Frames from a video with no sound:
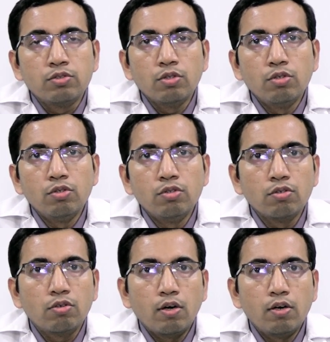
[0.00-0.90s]

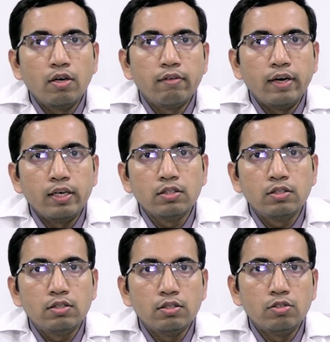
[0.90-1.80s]
So
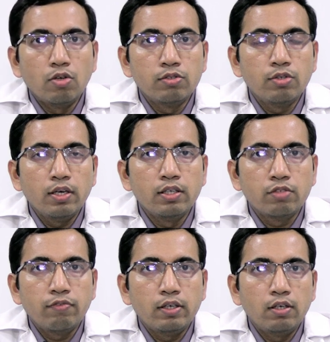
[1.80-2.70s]
coronavirus is also a
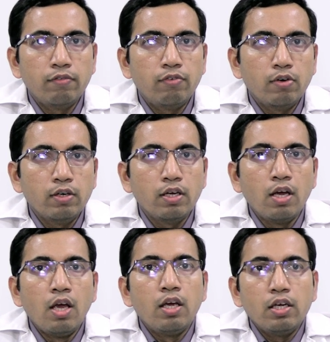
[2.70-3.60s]
risk factor for
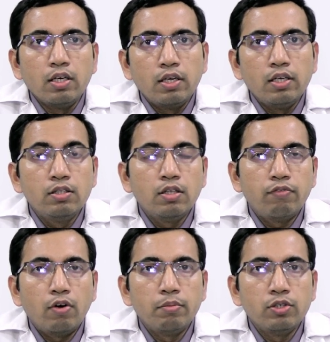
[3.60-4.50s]
increase in
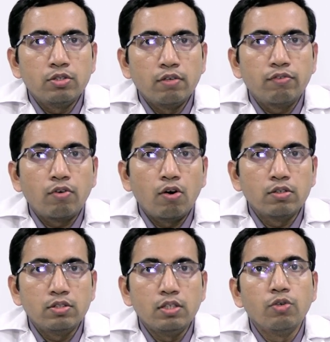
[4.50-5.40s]
the formation of
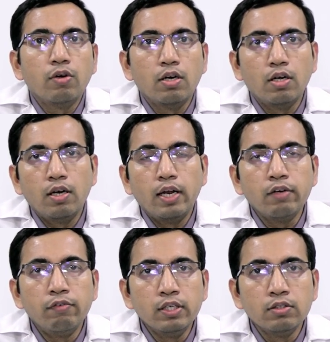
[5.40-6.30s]
clots in your uh,
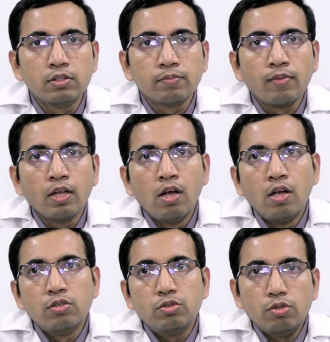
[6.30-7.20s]
leg veins.
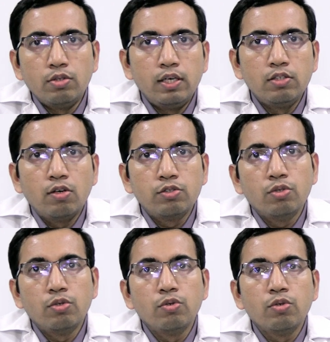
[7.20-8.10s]
So that is
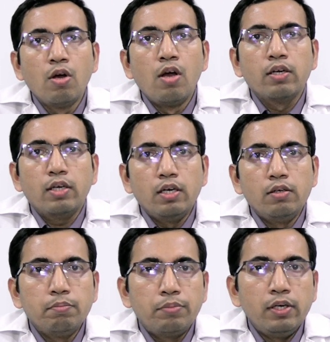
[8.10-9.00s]
also
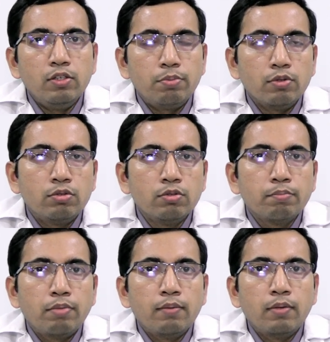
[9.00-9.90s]
can predispose to
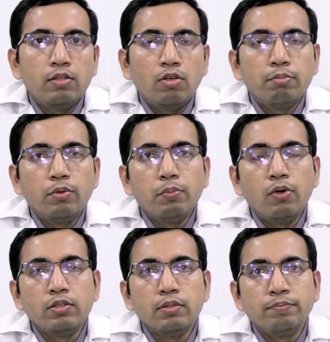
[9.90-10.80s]
pulmonary
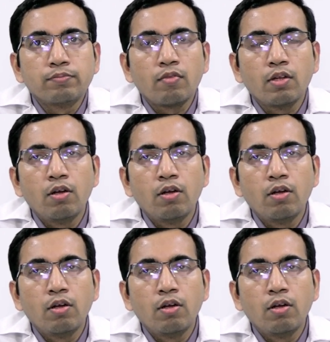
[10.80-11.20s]
thromboembolism.